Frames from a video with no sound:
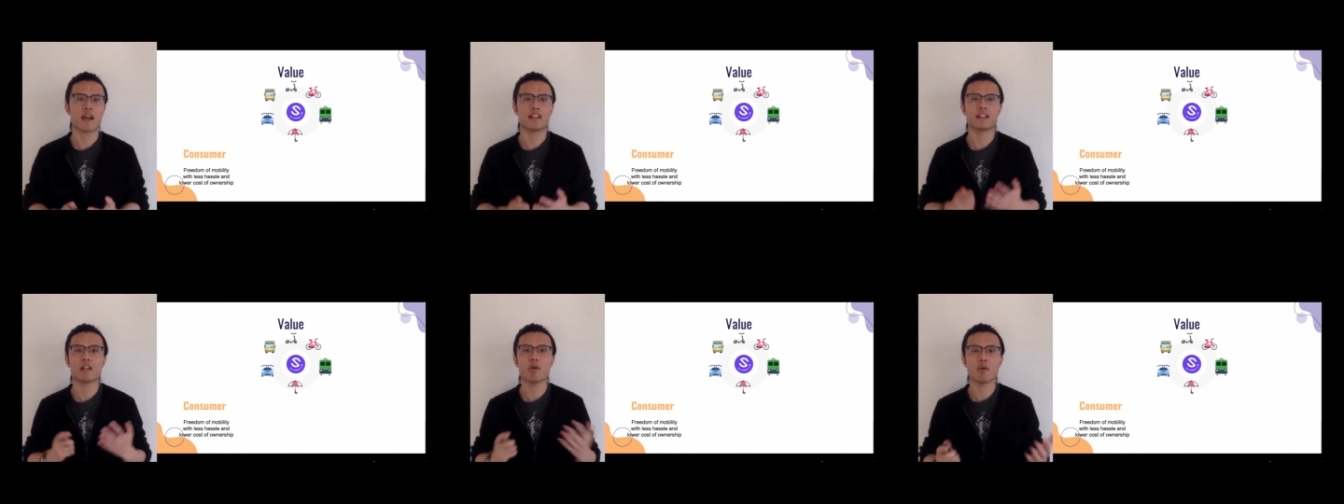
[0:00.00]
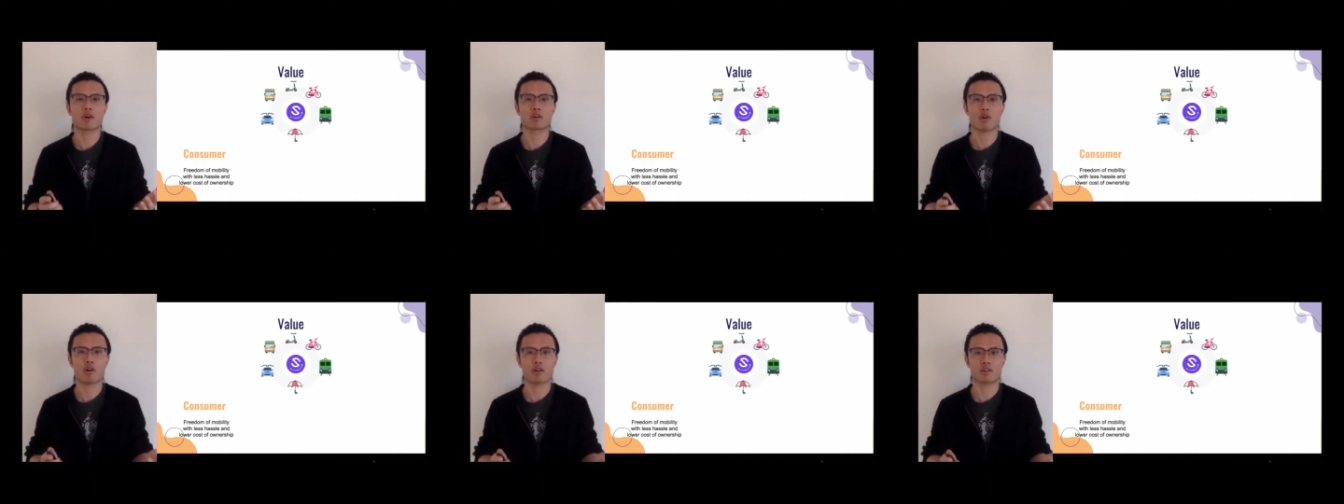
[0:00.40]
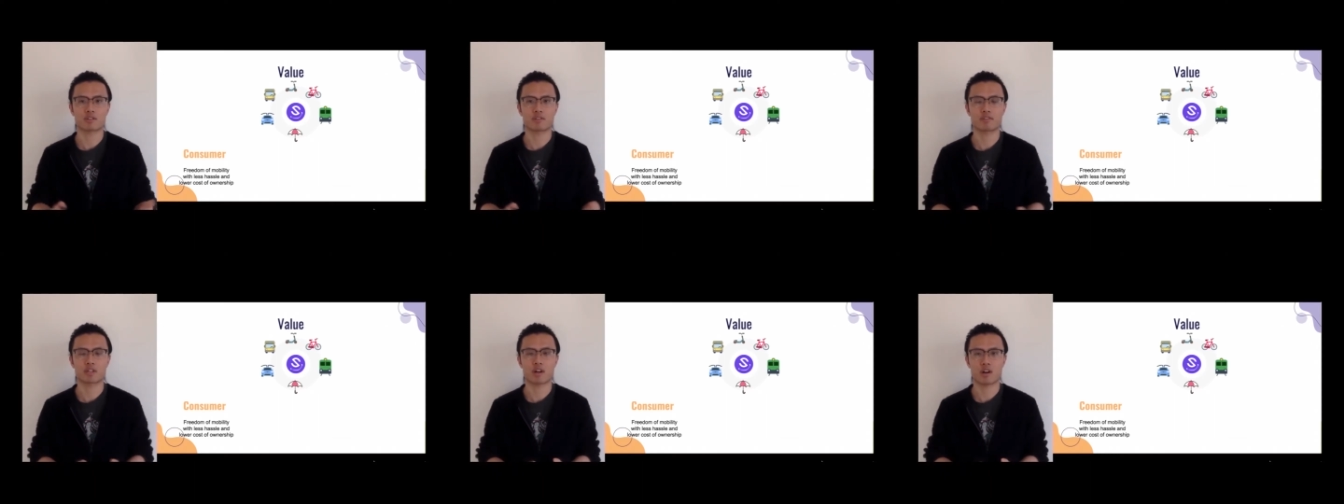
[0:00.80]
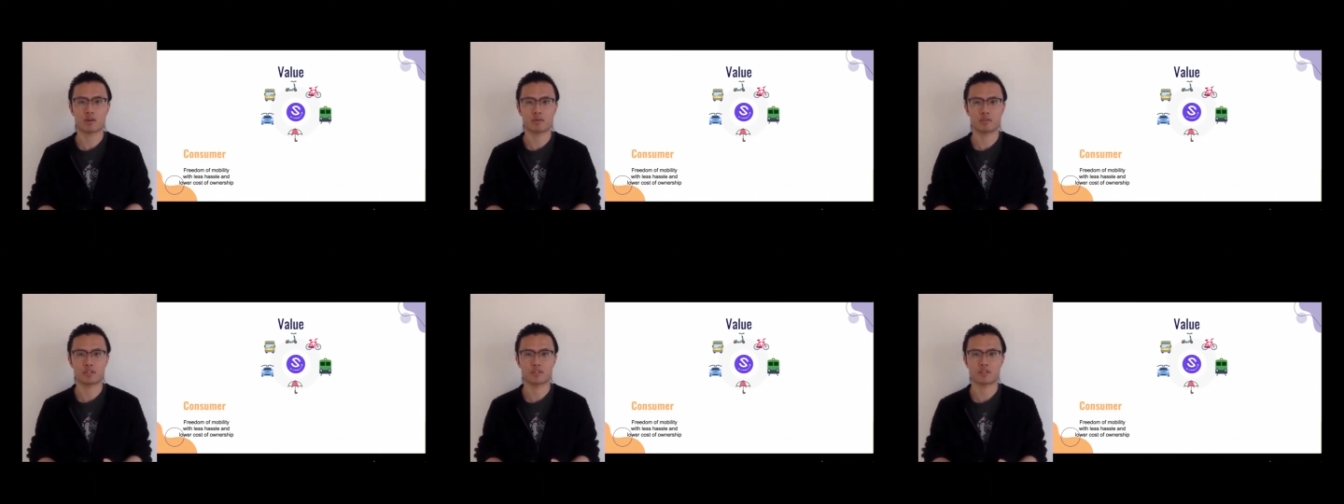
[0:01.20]
and lower cost of
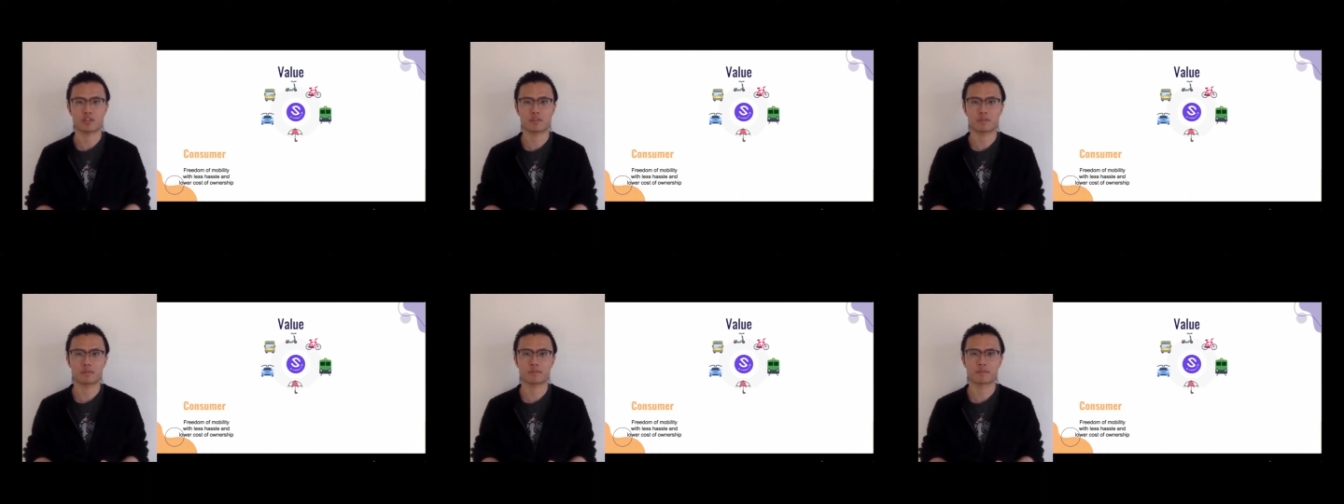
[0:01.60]
car ownership.